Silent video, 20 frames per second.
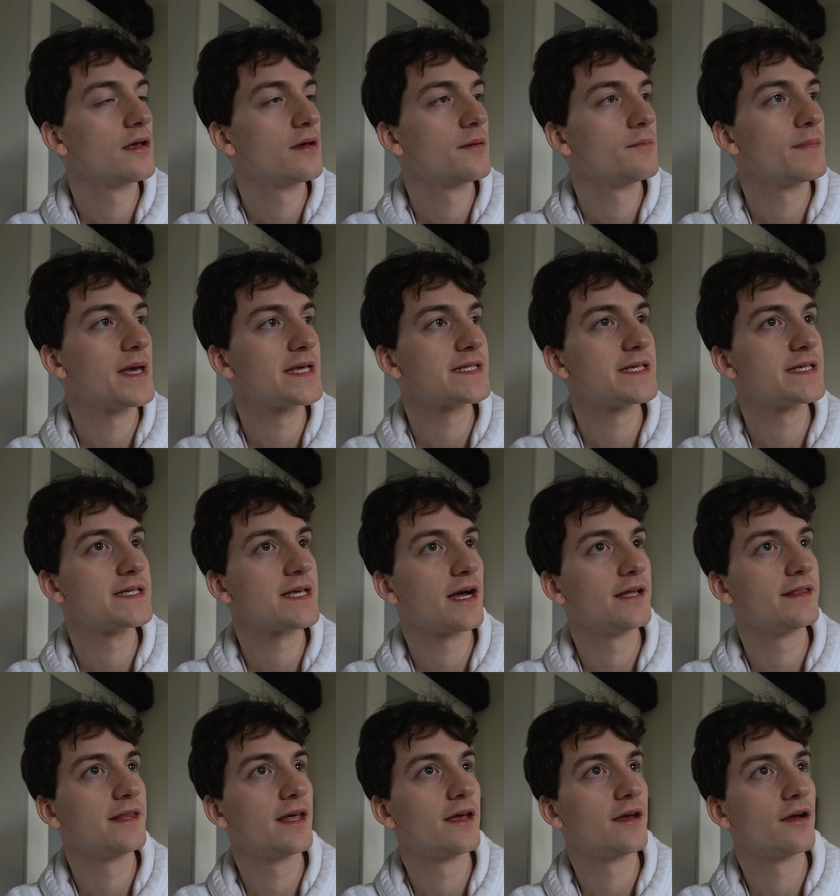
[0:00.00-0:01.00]
Metz's
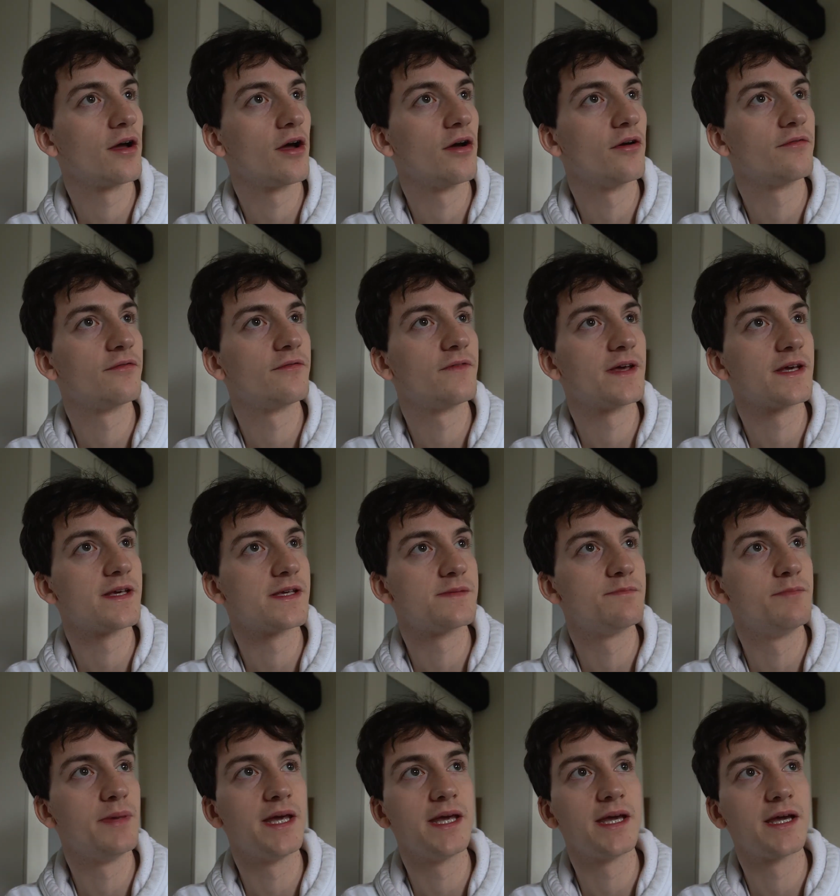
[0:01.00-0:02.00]
idea of things
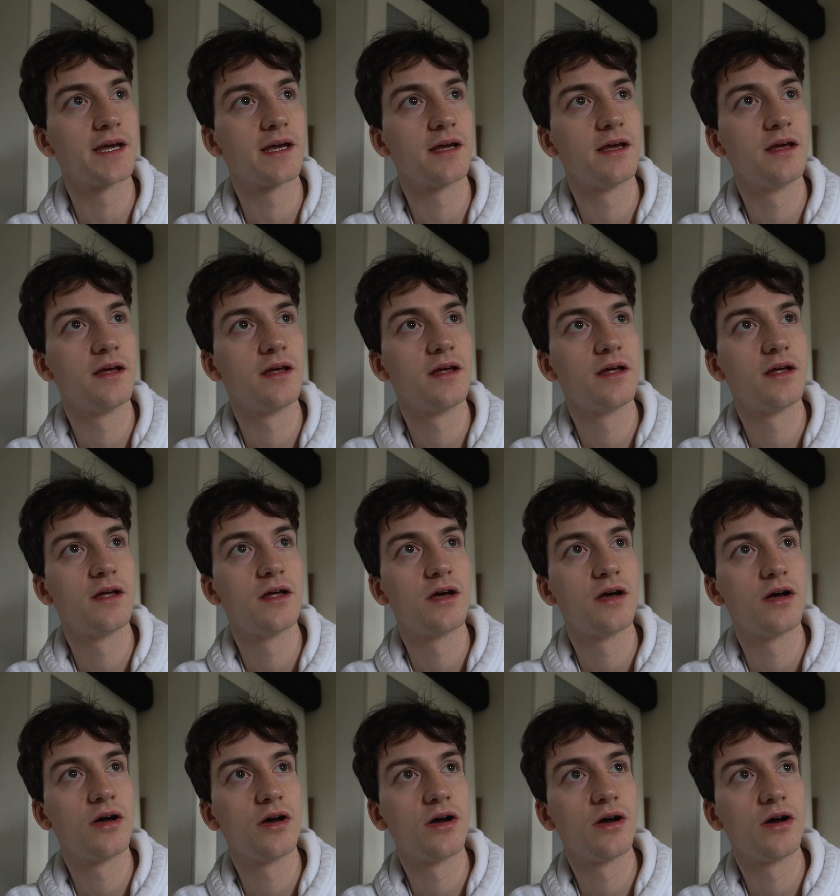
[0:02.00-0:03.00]
being
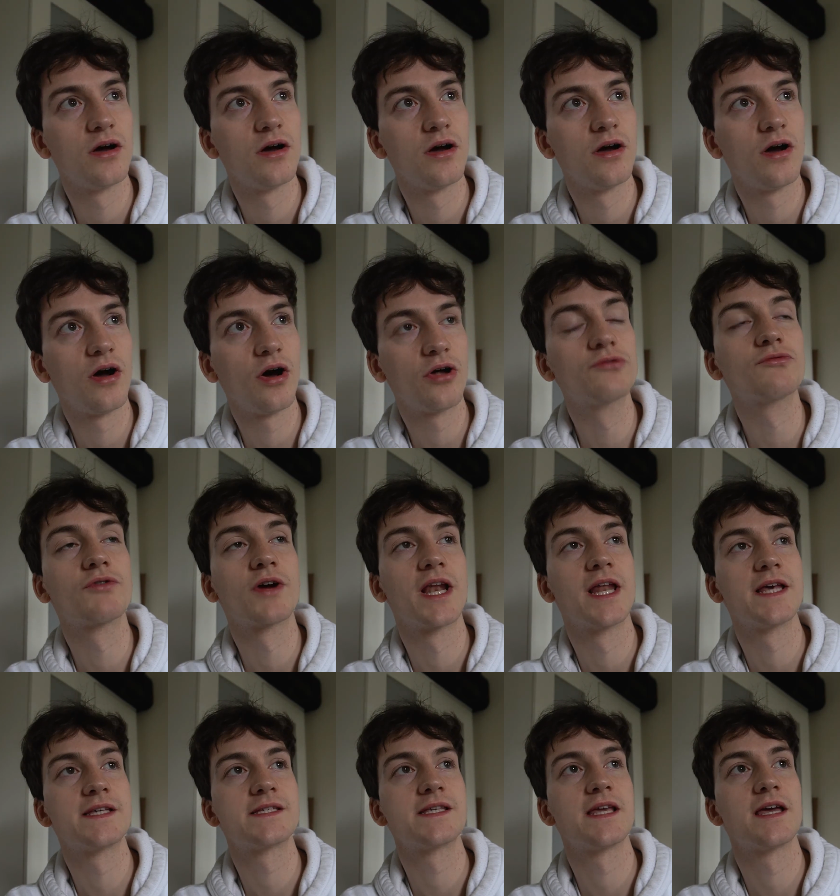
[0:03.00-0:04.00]

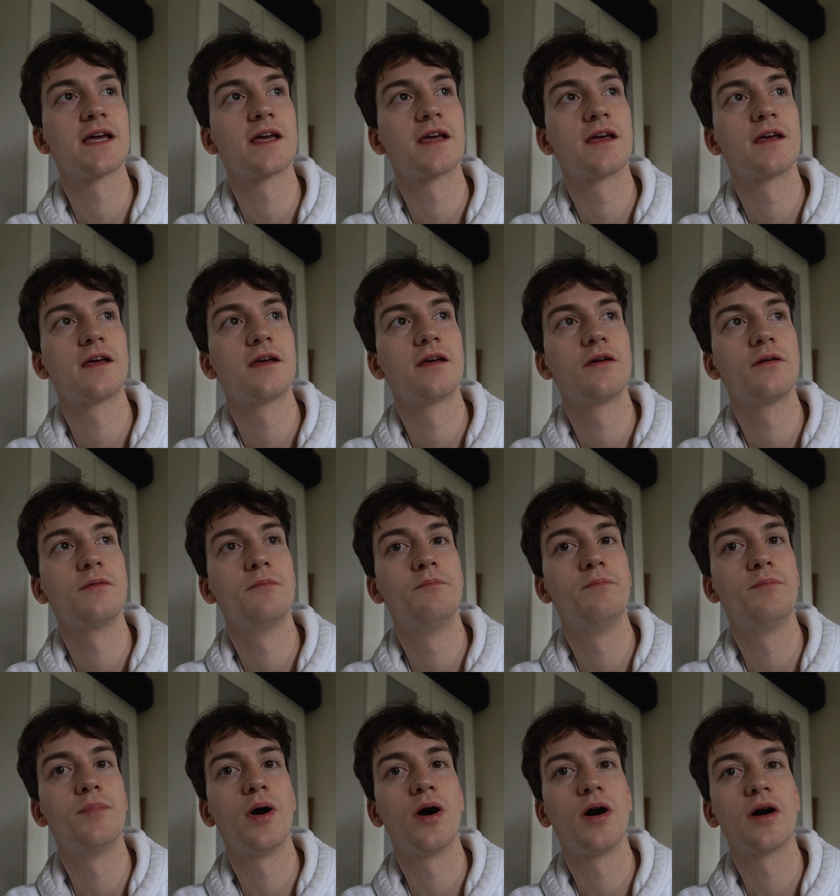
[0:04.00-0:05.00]
unrealistic
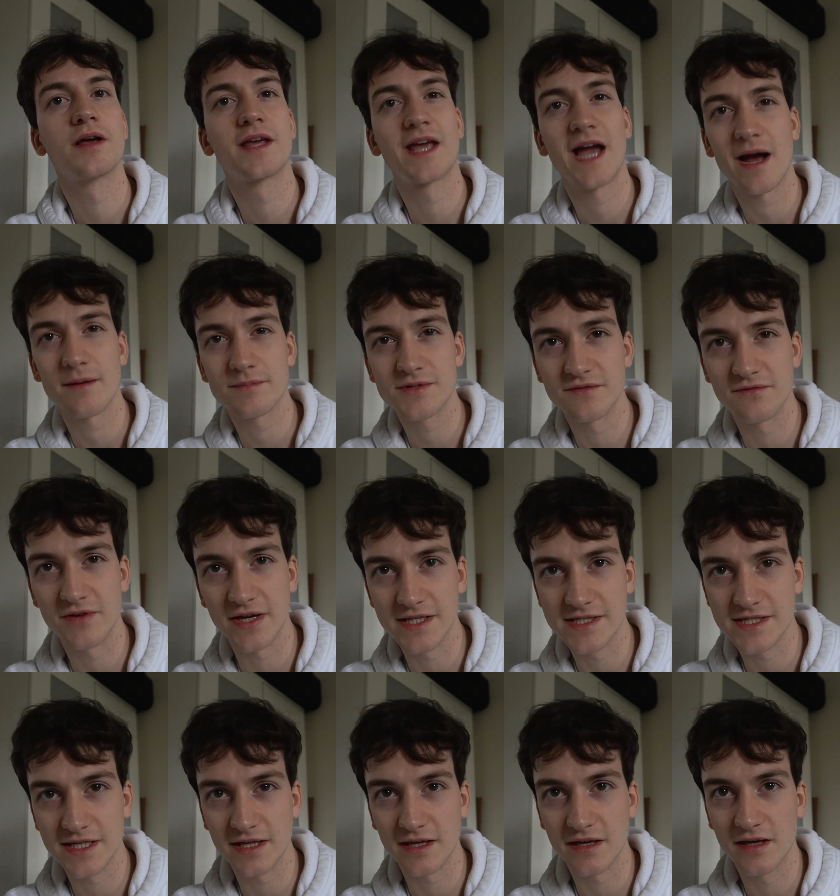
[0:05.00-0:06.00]
but
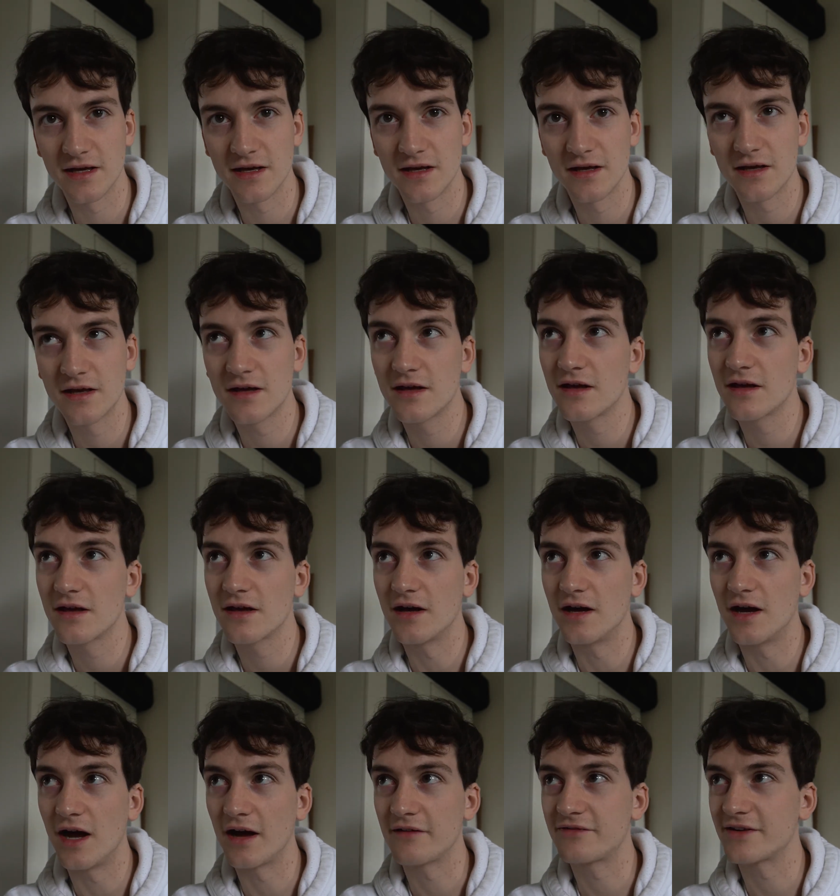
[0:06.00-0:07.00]
captivating,
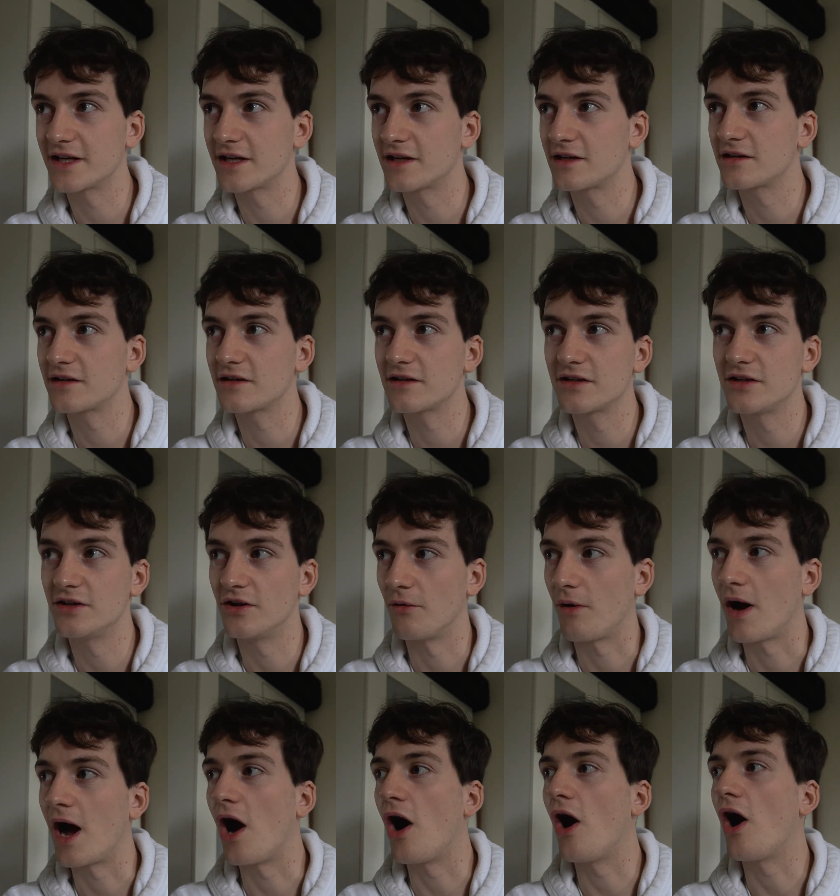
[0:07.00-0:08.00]
I think, you know,
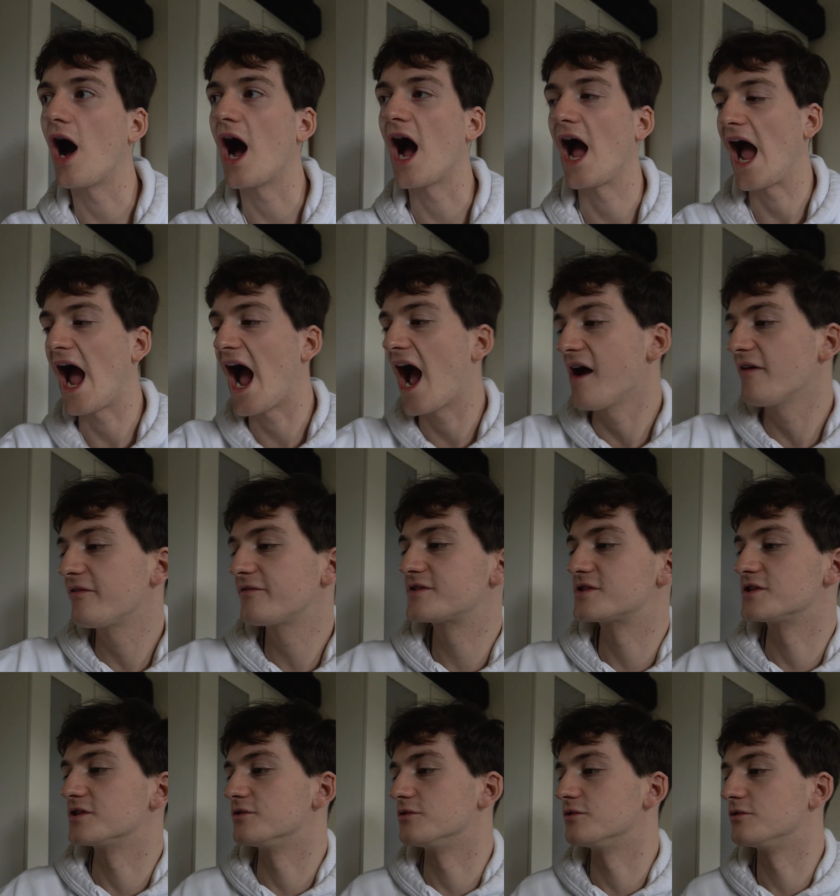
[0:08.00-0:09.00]
I have
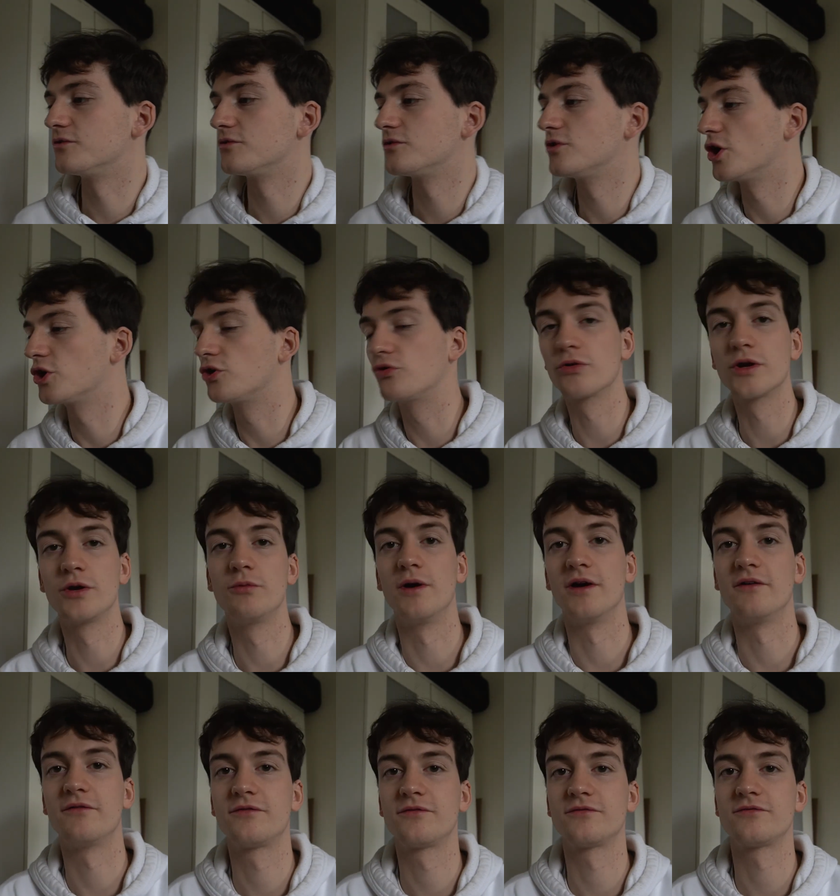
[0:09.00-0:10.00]
to agree
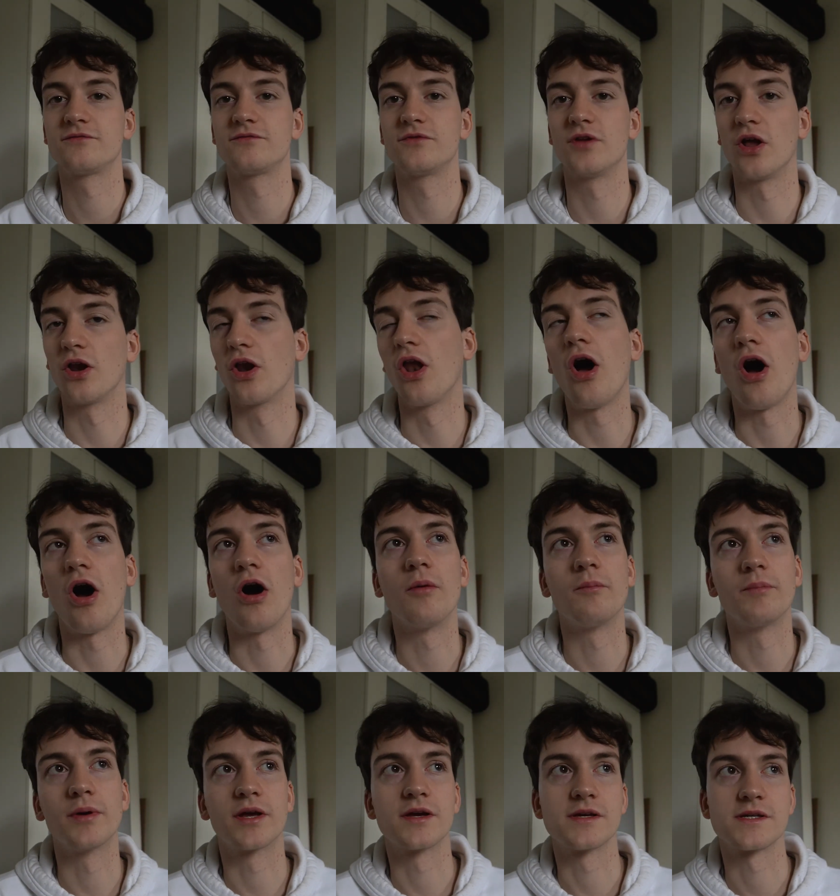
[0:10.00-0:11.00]
with a lot
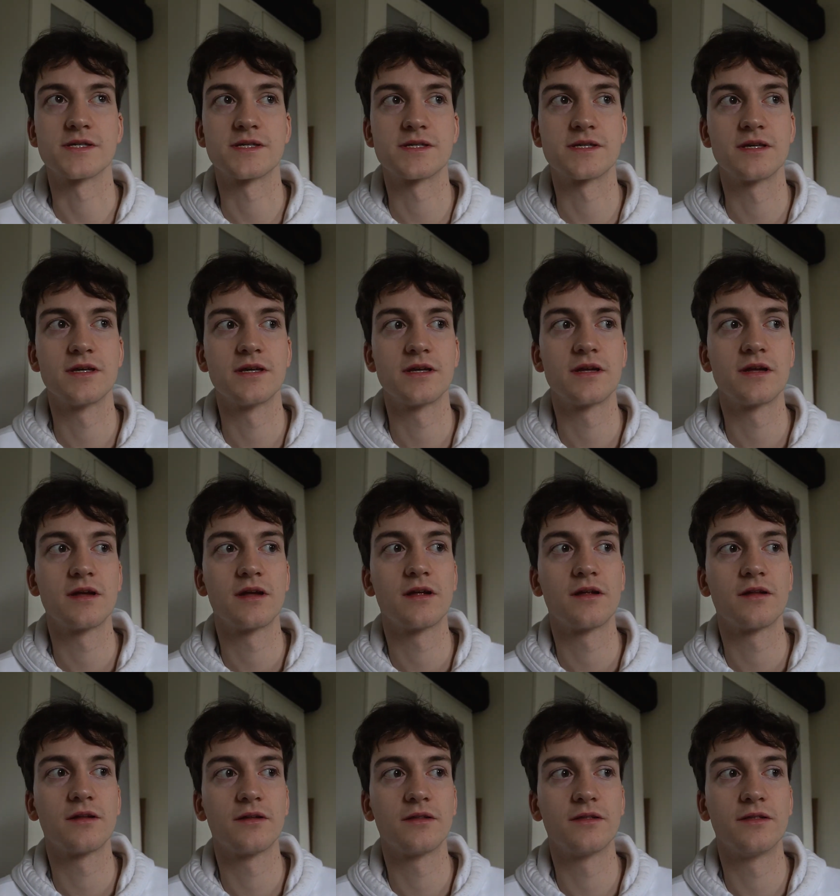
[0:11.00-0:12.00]
because
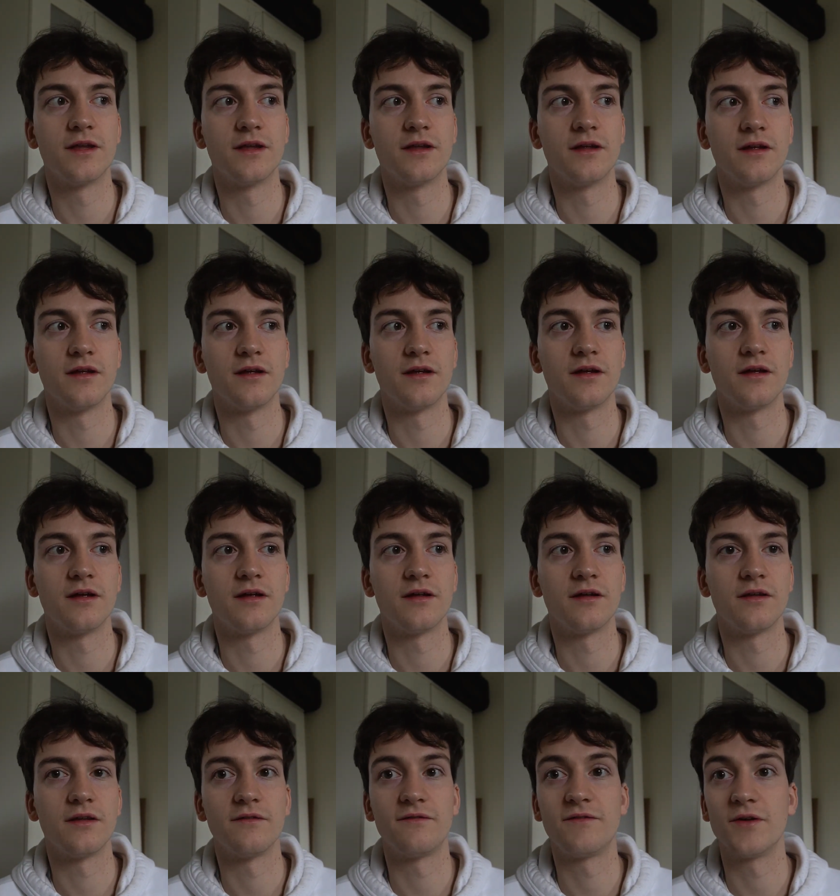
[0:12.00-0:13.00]

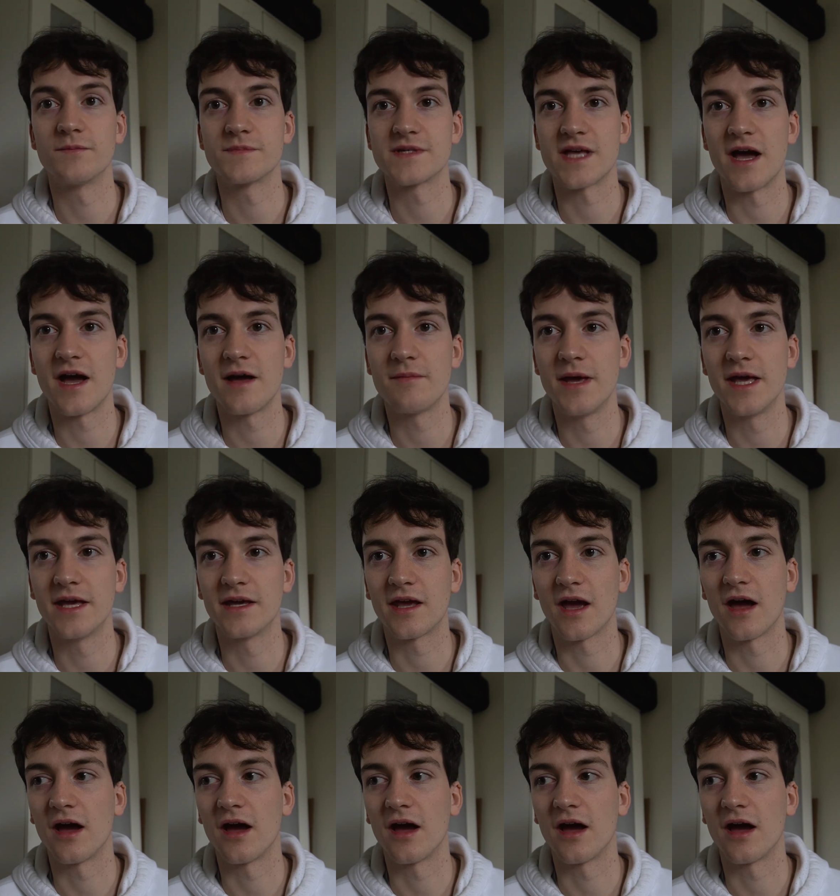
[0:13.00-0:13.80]
the films that I make